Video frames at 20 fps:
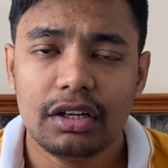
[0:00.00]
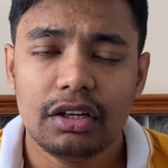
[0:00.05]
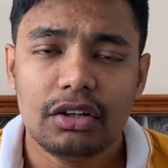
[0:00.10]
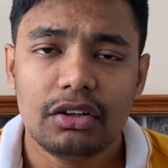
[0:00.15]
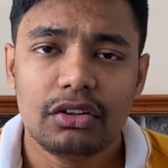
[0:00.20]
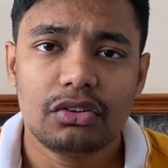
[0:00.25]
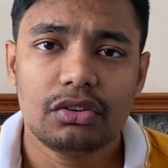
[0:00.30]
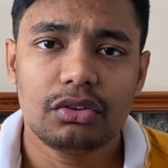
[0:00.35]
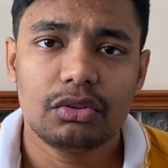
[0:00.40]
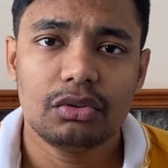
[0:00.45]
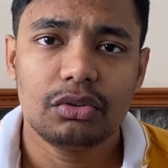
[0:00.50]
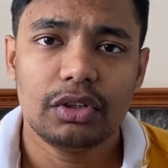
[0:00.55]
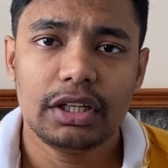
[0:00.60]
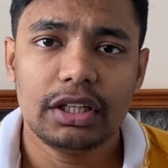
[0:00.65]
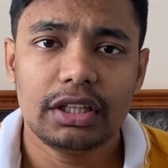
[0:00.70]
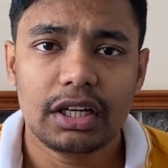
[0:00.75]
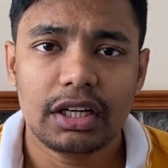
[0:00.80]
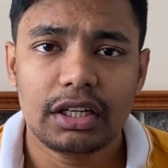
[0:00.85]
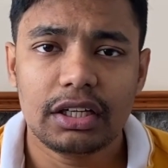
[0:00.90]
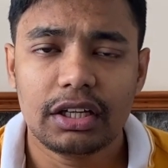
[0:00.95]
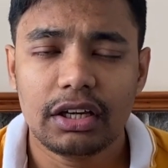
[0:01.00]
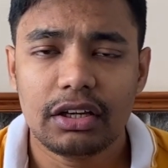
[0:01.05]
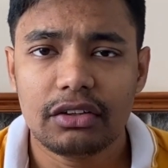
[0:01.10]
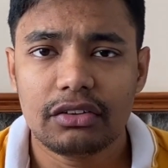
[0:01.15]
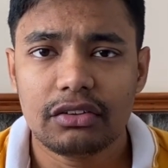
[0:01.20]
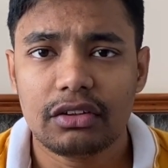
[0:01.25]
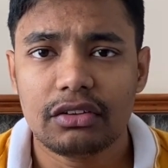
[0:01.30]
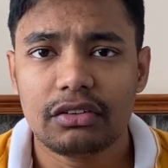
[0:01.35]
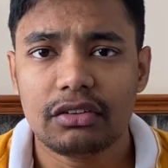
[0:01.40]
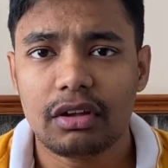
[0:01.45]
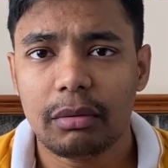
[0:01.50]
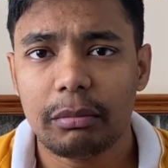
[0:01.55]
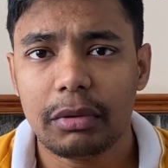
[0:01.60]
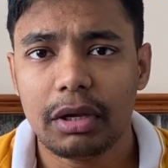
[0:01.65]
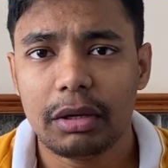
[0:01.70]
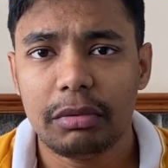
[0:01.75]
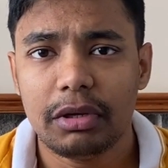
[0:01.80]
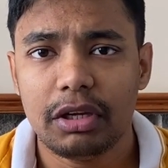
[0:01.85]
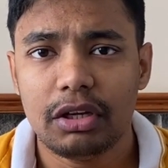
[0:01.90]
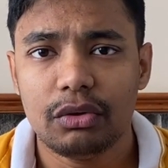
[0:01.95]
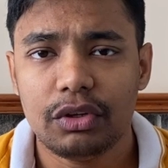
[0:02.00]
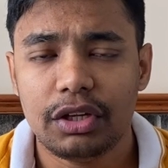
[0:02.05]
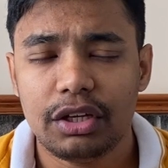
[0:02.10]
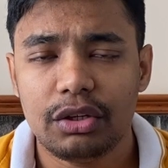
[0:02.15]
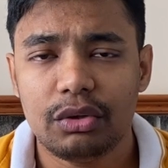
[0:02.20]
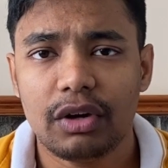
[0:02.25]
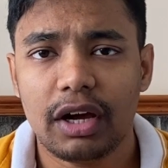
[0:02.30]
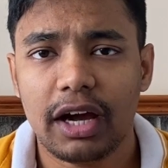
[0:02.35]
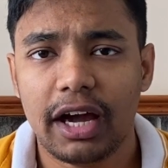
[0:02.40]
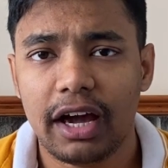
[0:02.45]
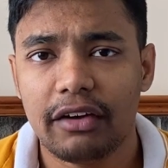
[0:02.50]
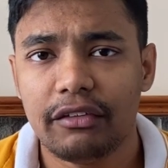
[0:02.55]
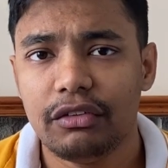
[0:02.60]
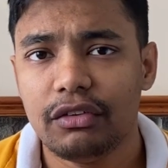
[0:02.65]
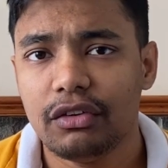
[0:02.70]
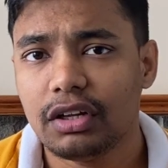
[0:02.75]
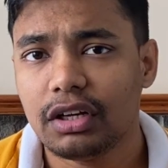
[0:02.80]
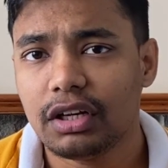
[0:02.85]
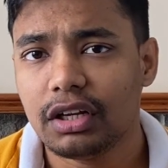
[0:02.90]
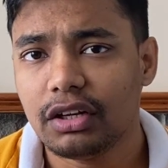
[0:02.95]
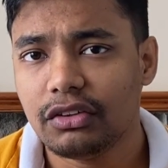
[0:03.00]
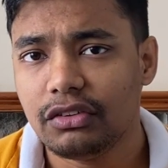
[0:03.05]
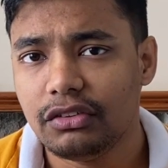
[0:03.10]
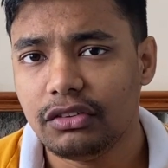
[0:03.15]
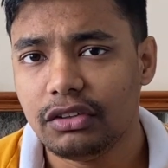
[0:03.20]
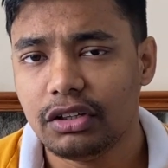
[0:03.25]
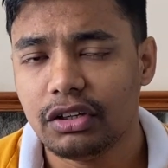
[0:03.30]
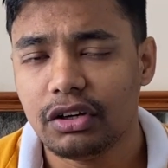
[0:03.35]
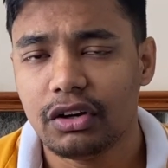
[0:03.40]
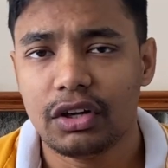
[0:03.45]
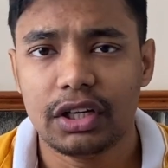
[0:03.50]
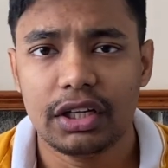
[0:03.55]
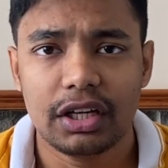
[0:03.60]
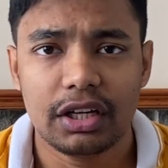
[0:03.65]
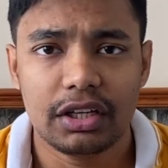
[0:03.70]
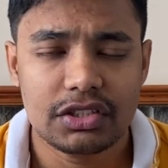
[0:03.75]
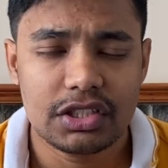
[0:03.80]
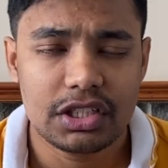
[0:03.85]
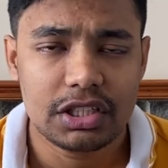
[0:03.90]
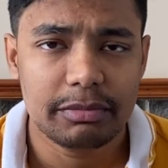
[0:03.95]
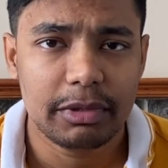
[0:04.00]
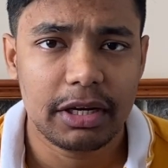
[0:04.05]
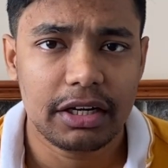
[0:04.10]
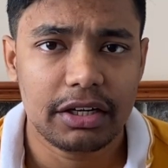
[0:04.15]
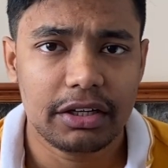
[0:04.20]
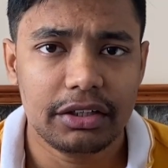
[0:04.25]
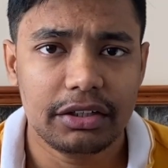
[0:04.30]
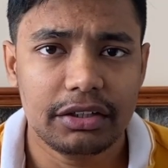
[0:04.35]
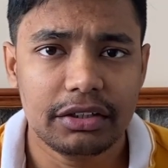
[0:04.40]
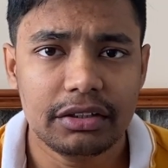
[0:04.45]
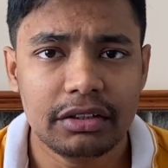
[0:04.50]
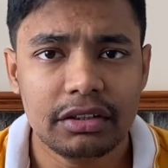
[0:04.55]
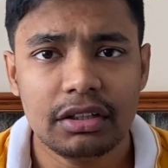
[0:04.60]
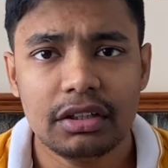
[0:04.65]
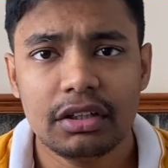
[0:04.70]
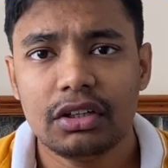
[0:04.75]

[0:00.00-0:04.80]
So in that cases, maybe you need to have your GRE or GMAT return.